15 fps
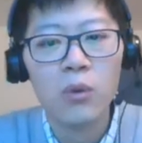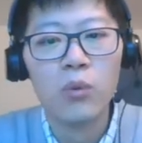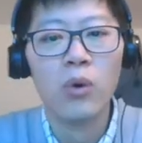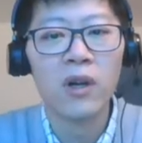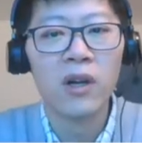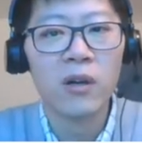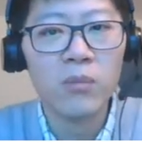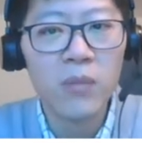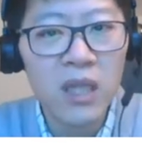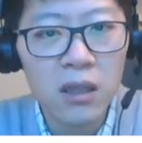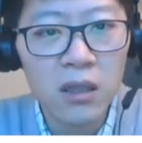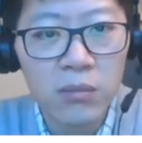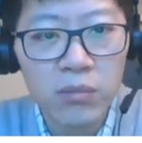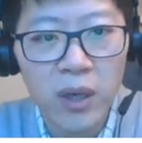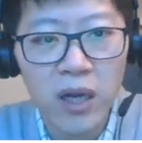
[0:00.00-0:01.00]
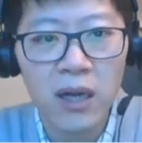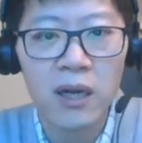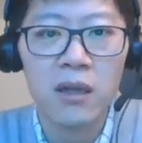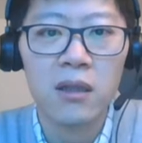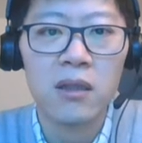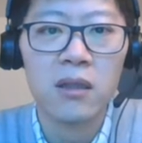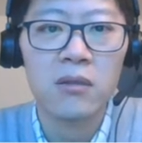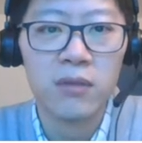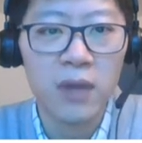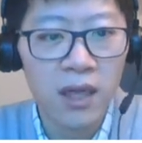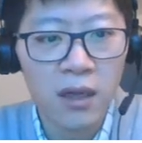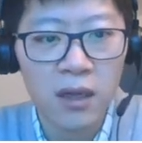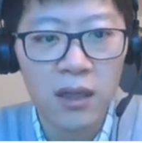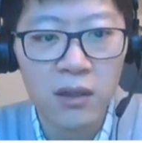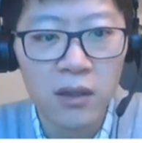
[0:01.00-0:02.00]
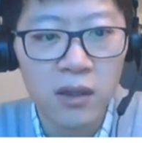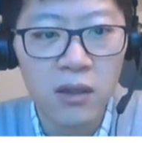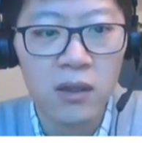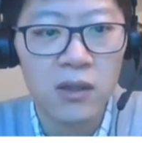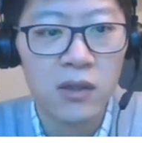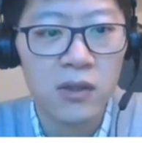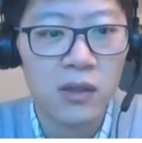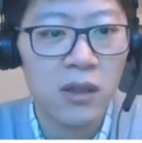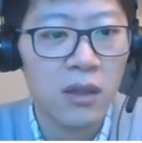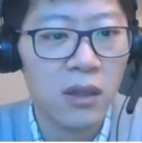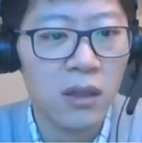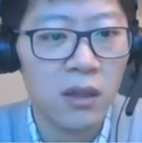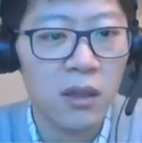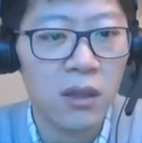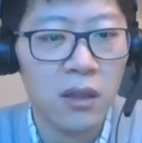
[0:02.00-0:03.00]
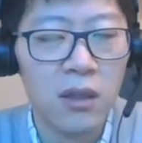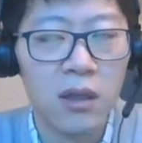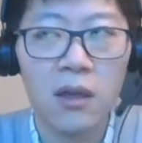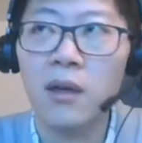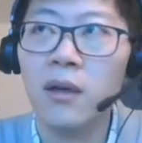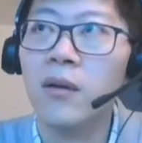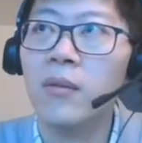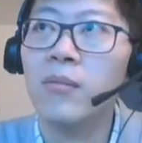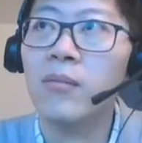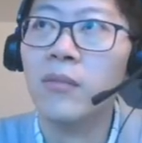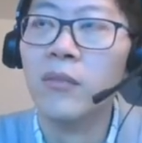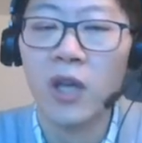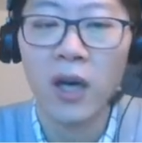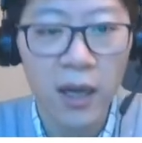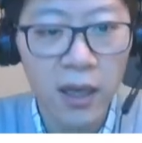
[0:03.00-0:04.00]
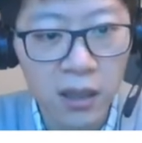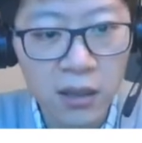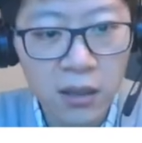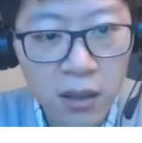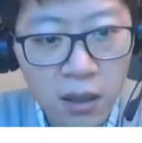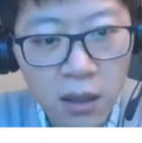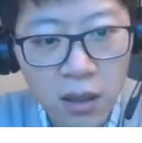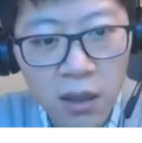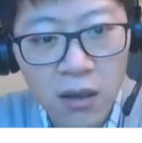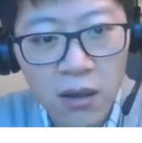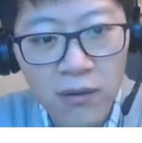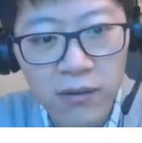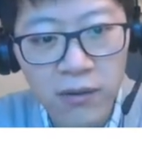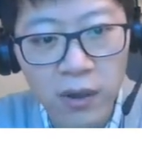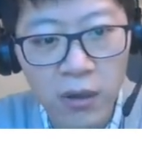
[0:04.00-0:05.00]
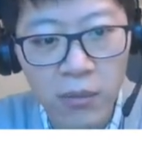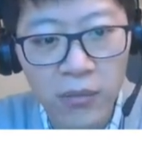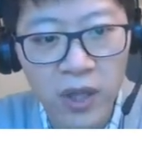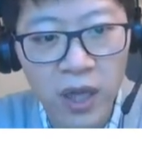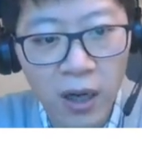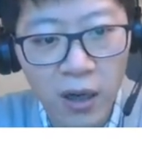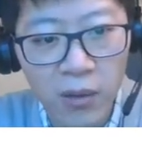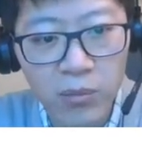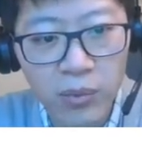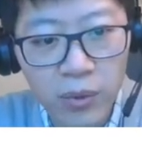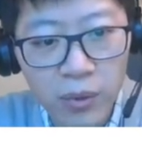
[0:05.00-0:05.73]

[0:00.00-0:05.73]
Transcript: What I mean by ride height is the height from the hub,